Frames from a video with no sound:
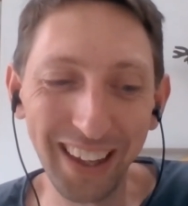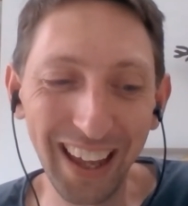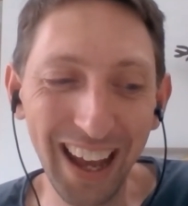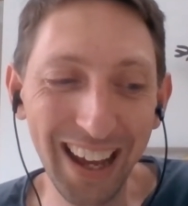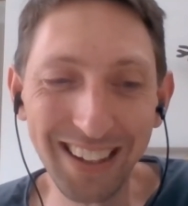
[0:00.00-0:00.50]

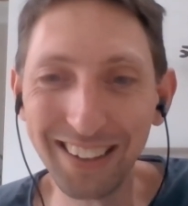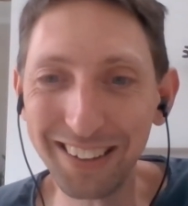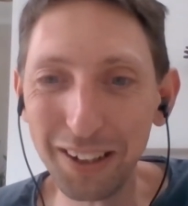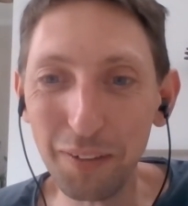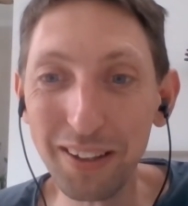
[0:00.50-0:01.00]
And
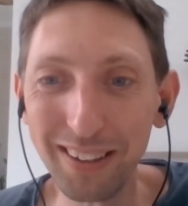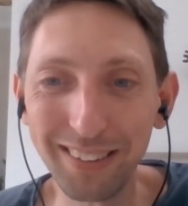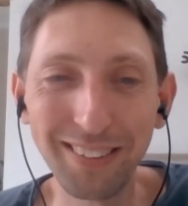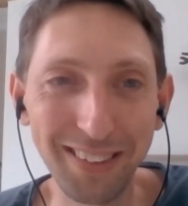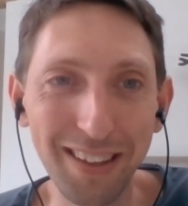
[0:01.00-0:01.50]
you know,
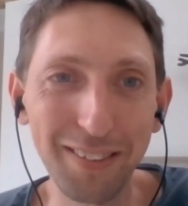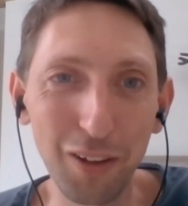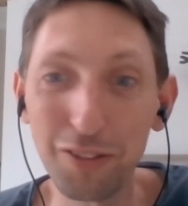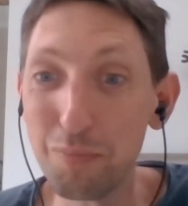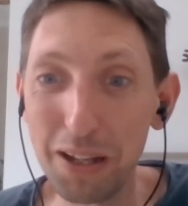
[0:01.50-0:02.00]
there's
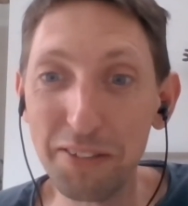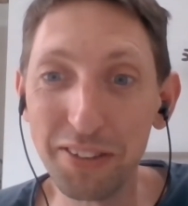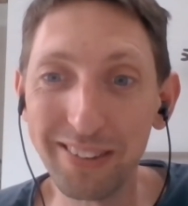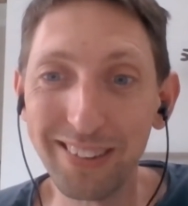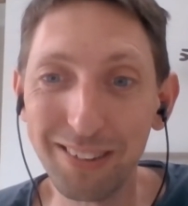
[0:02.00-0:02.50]
lots of
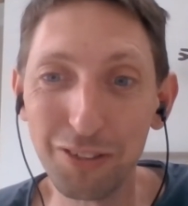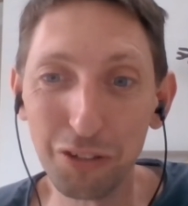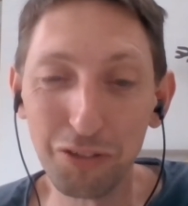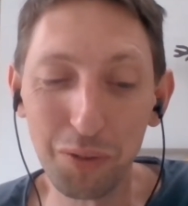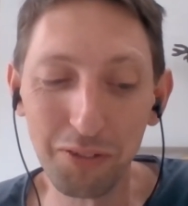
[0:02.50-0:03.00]
benefits to
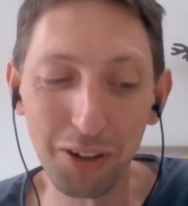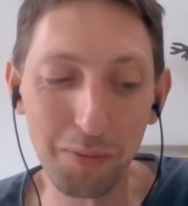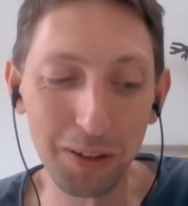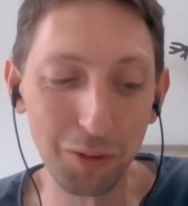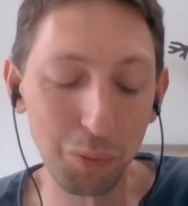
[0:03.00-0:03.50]
digital from an
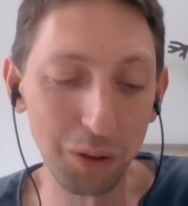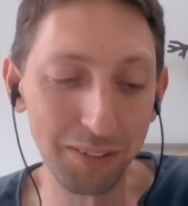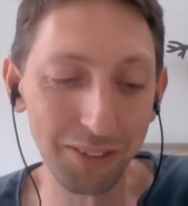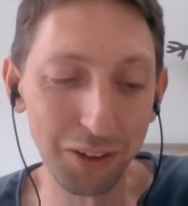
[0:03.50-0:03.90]
environmental point of view.